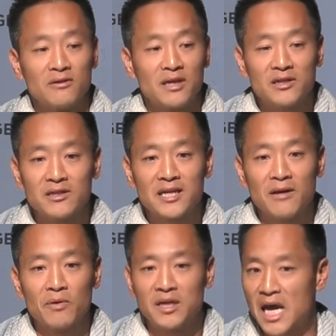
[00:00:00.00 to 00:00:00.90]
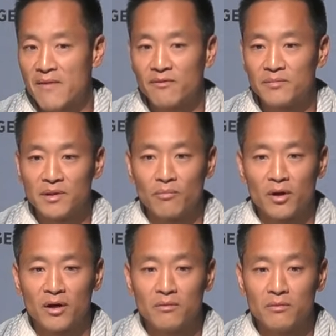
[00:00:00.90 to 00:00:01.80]
They just say, We came from
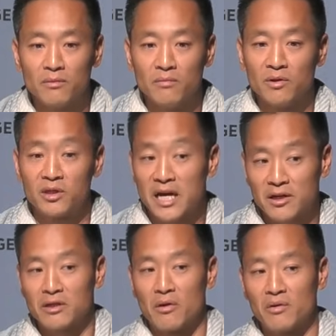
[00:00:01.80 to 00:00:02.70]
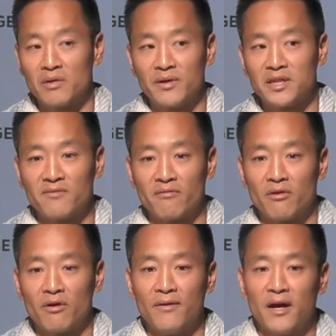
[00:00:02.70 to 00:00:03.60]
somewhere which is actually the only place I've ever
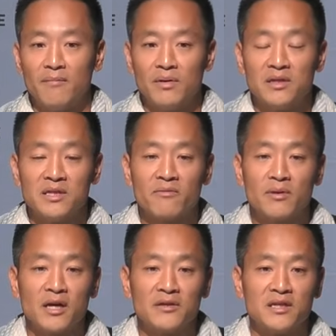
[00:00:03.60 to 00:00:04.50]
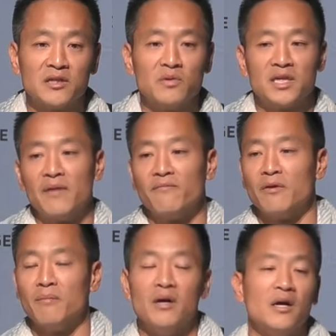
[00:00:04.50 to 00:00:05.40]
heard that because everybody else says we came
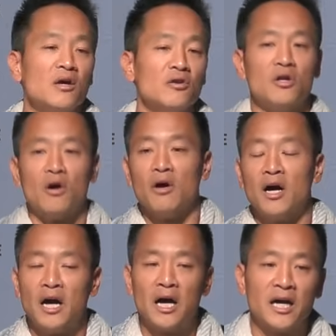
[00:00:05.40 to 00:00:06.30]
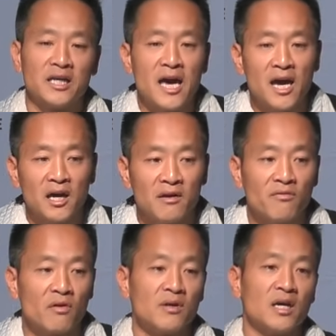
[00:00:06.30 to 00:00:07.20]
from, you know, uh, a cave
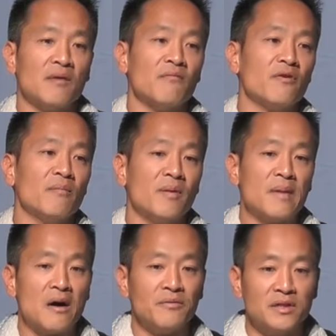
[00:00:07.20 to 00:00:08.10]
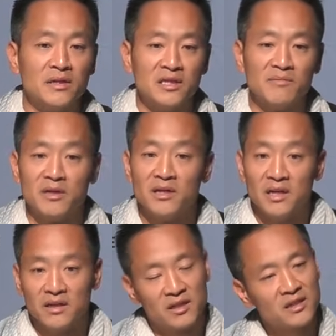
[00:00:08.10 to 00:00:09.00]
or we came from the mountains, but
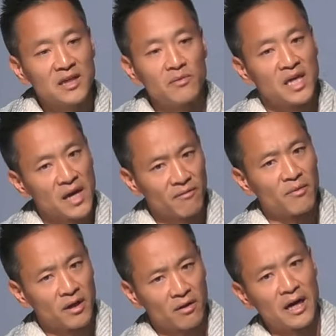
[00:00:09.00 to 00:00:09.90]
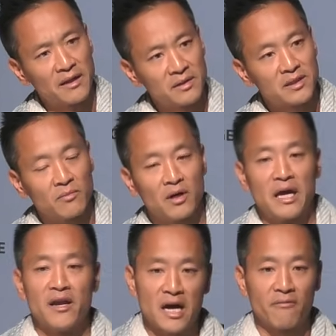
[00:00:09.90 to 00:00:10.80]
to just say we came from another island somewhere
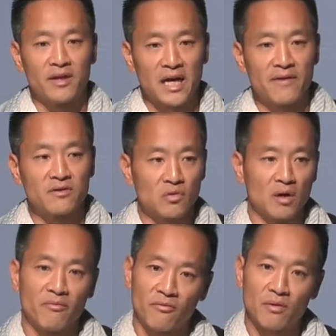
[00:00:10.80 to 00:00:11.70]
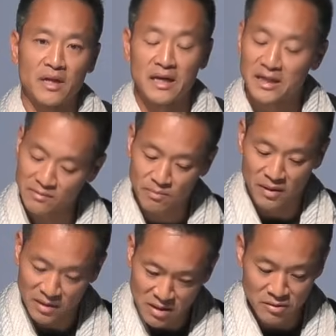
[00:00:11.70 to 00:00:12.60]
and not really have a story before that is,
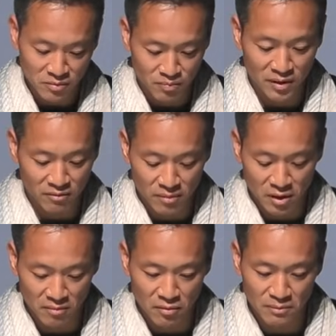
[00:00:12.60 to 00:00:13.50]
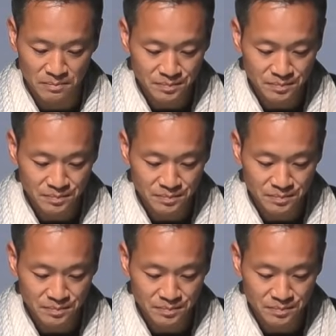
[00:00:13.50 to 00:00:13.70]
is also pretty remarkable.